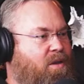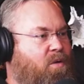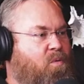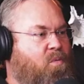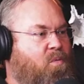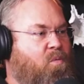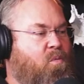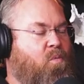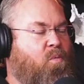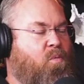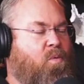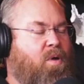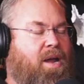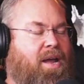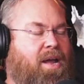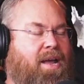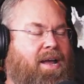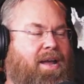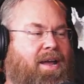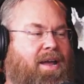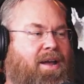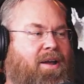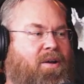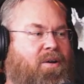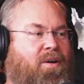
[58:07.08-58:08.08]

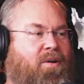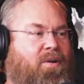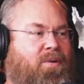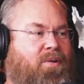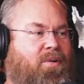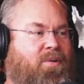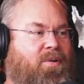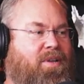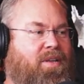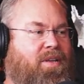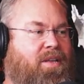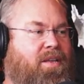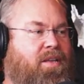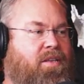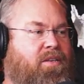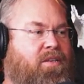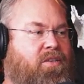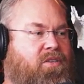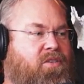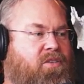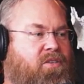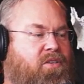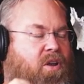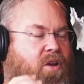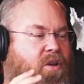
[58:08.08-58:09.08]
Wow.
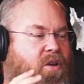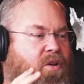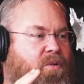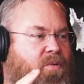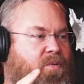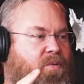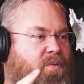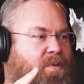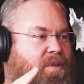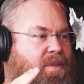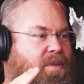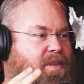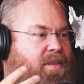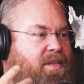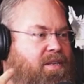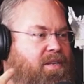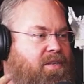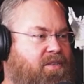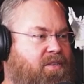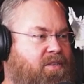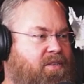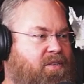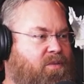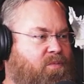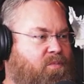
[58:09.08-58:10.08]
So. so
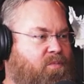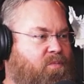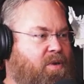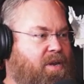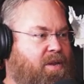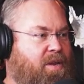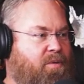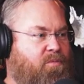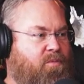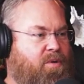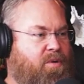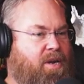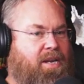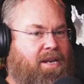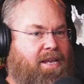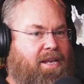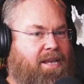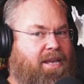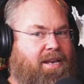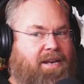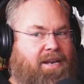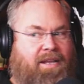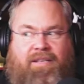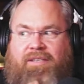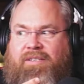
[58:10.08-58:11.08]
this is we're really
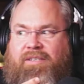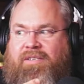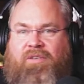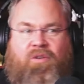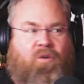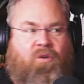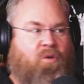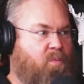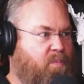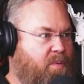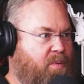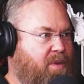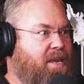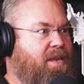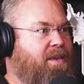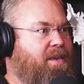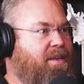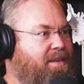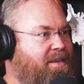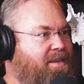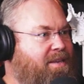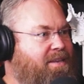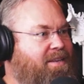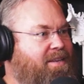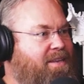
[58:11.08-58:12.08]
getting a scoop
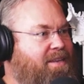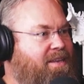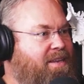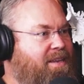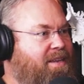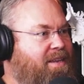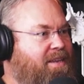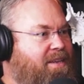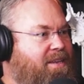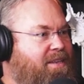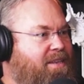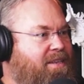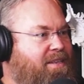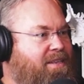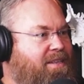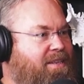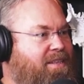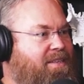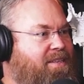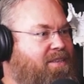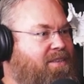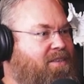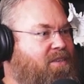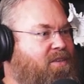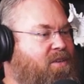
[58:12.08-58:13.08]
here. Yeah, you
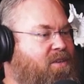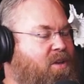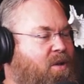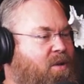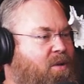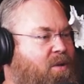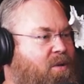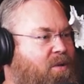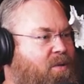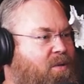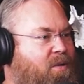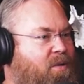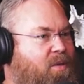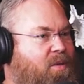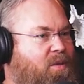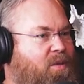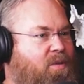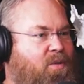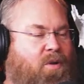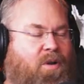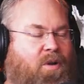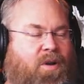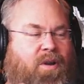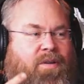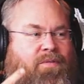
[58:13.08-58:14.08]
are. So you
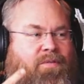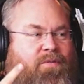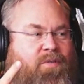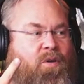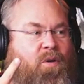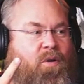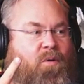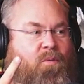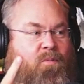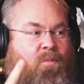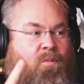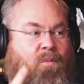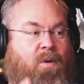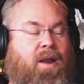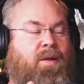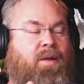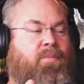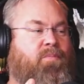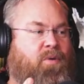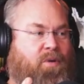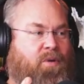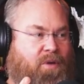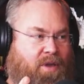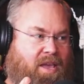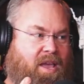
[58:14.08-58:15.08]
not only have you got one
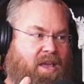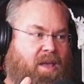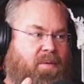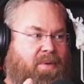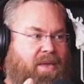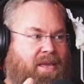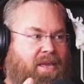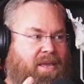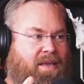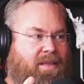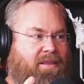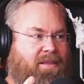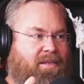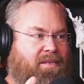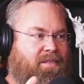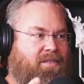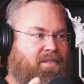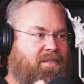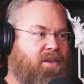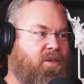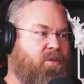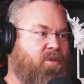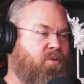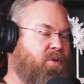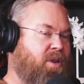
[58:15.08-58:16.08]
book coming out this
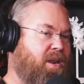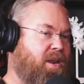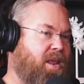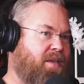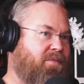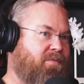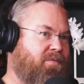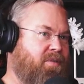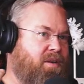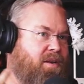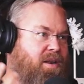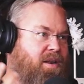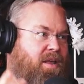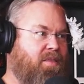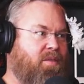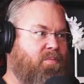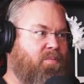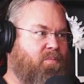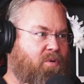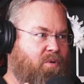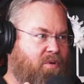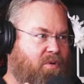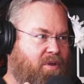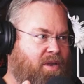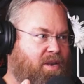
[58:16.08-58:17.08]
yeah. year, you're going to have another
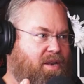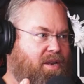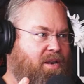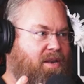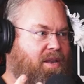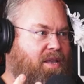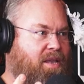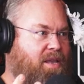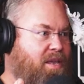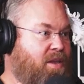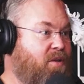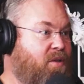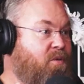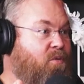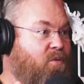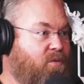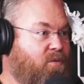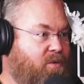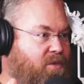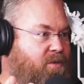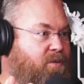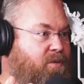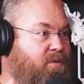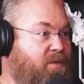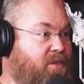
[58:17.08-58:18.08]
book in a year yeah. or
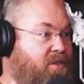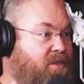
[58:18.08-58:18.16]
two's